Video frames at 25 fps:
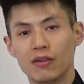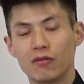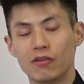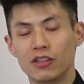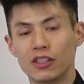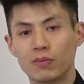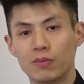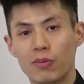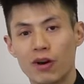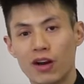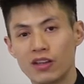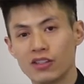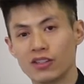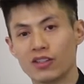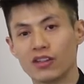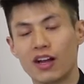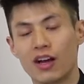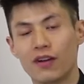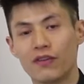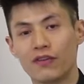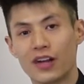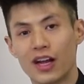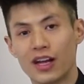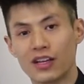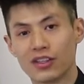responds a
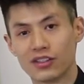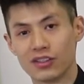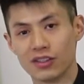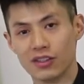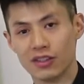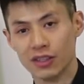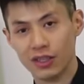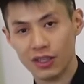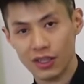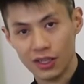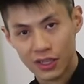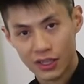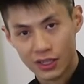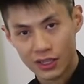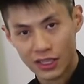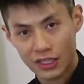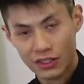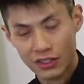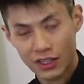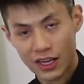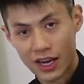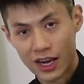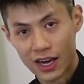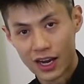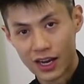lot faster
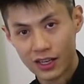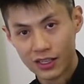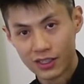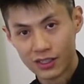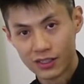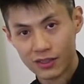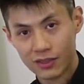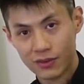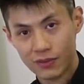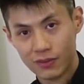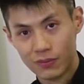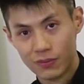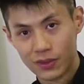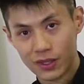than your eyes.